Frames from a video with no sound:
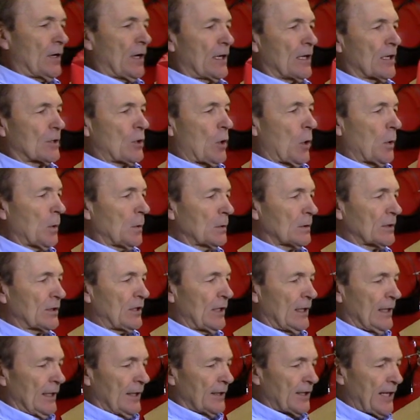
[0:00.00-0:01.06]
you got a cold
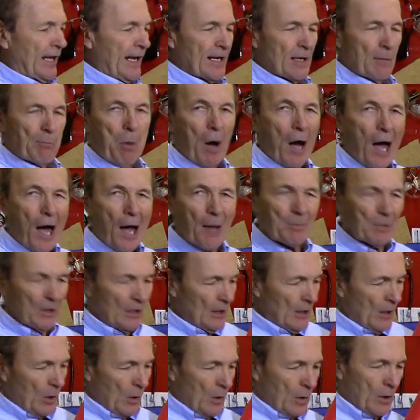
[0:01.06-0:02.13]
can of pop
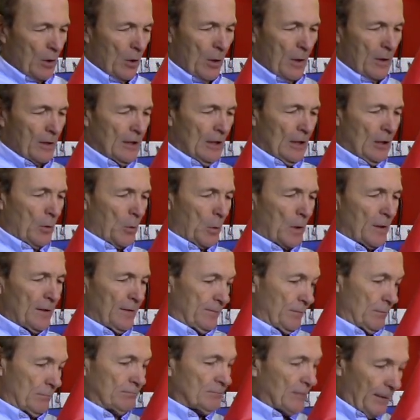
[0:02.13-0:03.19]
or, or, or
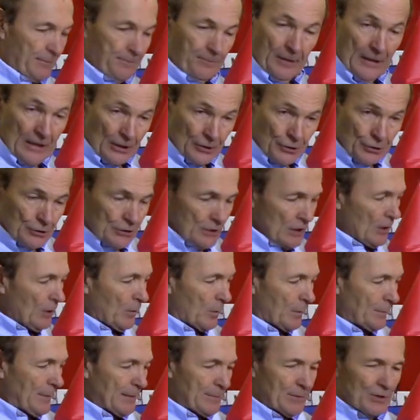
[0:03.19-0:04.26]
if, a fish
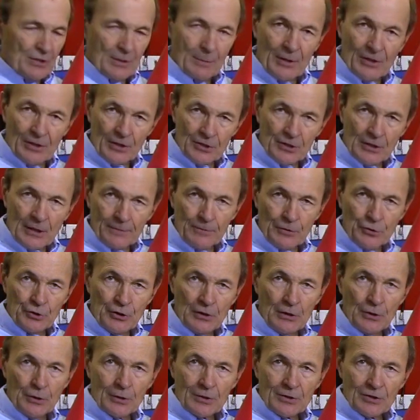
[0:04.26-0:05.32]
or maybe some other stuff that
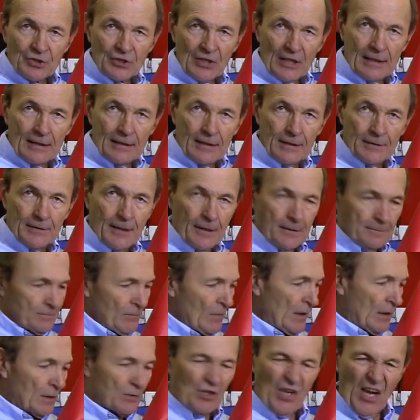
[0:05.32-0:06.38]
you need, you can stick it in there.
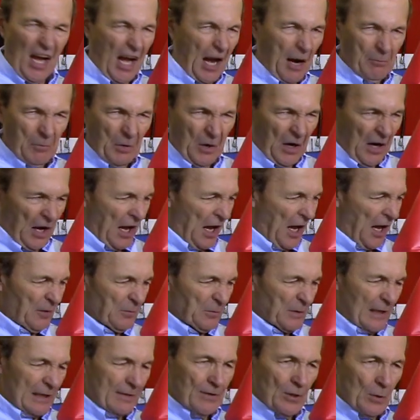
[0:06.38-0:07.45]
Camera,
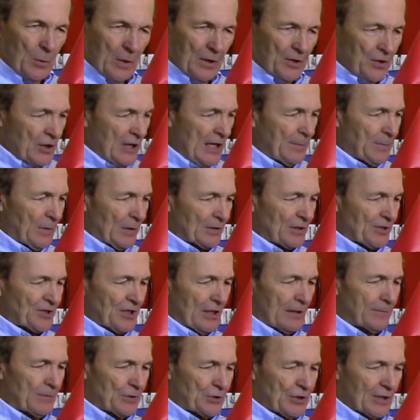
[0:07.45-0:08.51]
whatever you want to keep on the
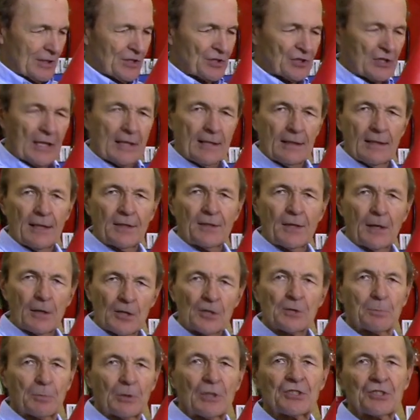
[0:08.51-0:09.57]
surface, you can stick it in there
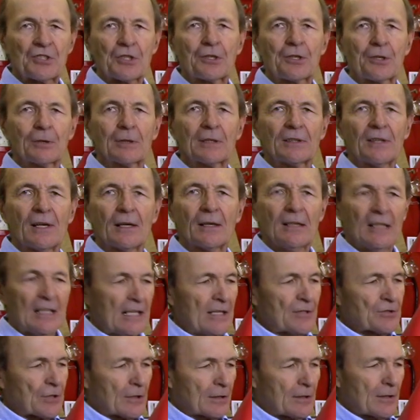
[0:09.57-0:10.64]
and it's pretty secure in there.
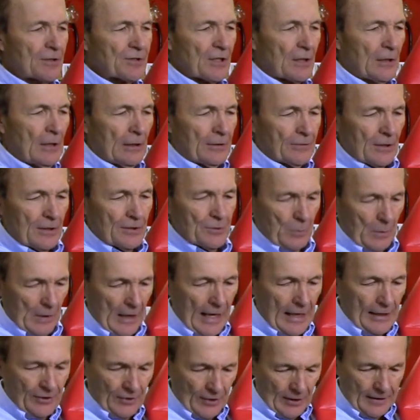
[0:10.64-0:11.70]
So there's, a, there's what
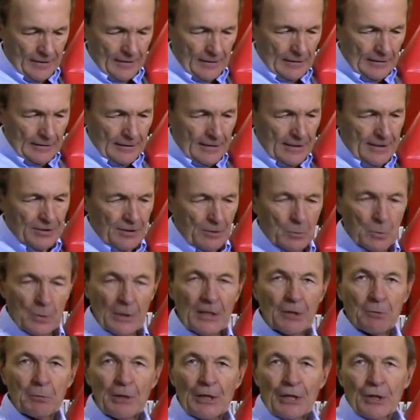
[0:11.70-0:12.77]
I think is a
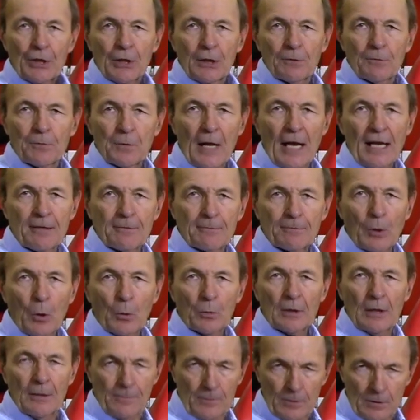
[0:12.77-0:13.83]
really, really good flag and
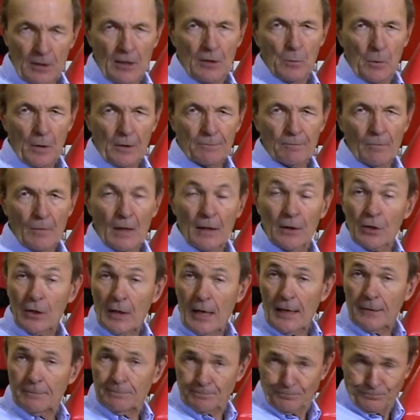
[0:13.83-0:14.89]
float if you need one. And
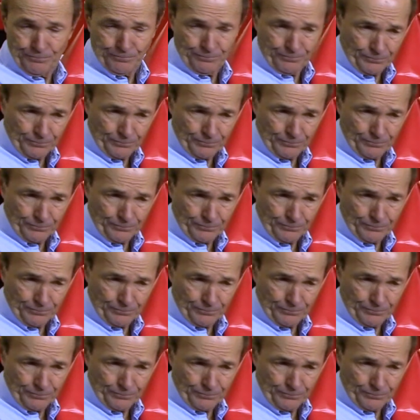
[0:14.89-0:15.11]
again,